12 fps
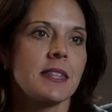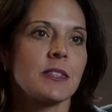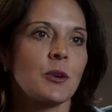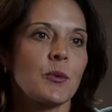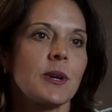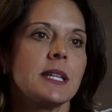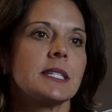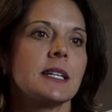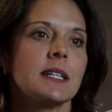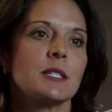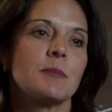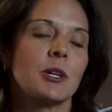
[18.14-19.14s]
The
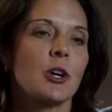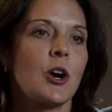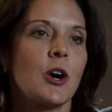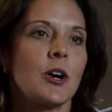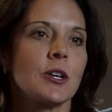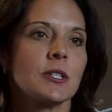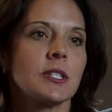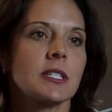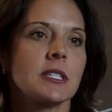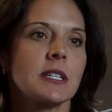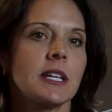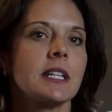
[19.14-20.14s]
reason is
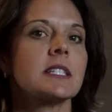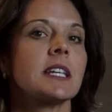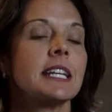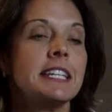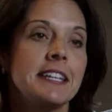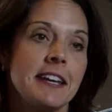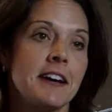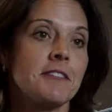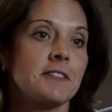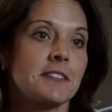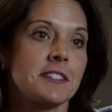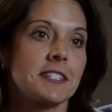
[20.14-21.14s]
because it is a
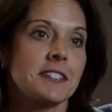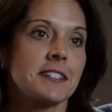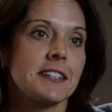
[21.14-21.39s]
gift.